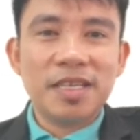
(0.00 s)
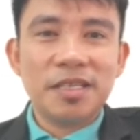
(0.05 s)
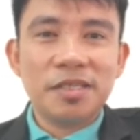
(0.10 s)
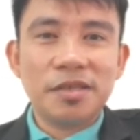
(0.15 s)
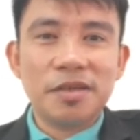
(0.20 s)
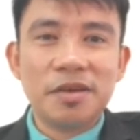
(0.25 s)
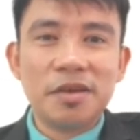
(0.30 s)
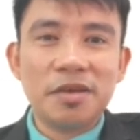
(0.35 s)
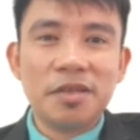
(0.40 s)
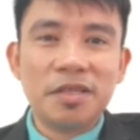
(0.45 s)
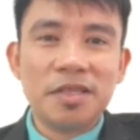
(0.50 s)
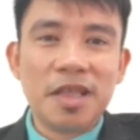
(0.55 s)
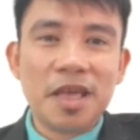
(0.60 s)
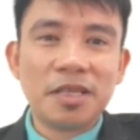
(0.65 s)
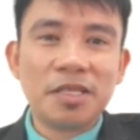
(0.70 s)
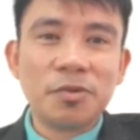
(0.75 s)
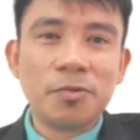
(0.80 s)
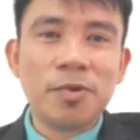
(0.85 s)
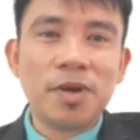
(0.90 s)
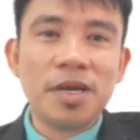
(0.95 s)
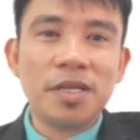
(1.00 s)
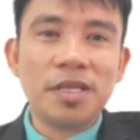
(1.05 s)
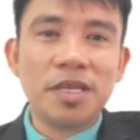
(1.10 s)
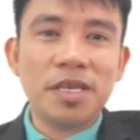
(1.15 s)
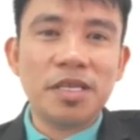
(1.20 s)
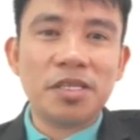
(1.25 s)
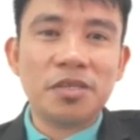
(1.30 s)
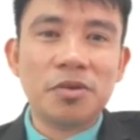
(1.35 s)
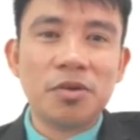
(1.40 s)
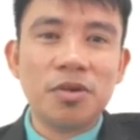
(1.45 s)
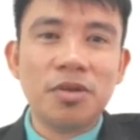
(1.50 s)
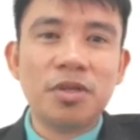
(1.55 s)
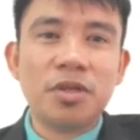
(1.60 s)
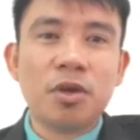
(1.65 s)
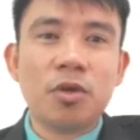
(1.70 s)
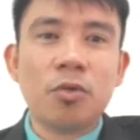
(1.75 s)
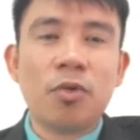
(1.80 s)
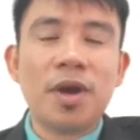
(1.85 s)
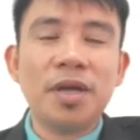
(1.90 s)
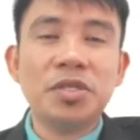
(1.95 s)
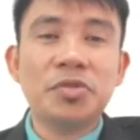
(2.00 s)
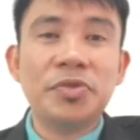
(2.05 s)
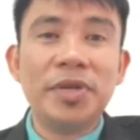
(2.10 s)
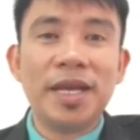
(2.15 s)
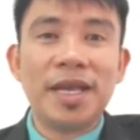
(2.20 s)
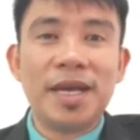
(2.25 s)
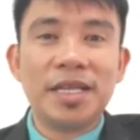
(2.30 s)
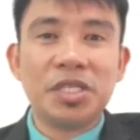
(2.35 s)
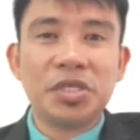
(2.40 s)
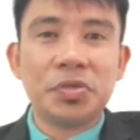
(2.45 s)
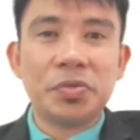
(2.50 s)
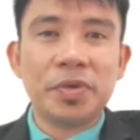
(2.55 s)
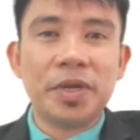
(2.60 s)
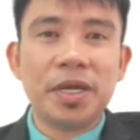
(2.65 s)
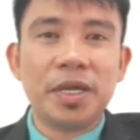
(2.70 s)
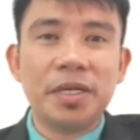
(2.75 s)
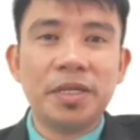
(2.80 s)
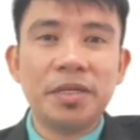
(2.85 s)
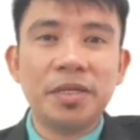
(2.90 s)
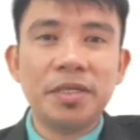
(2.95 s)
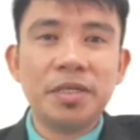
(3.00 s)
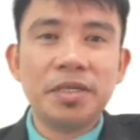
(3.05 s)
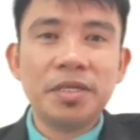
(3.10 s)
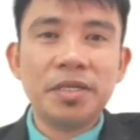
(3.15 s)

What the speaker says: So next one is called quadrilateral.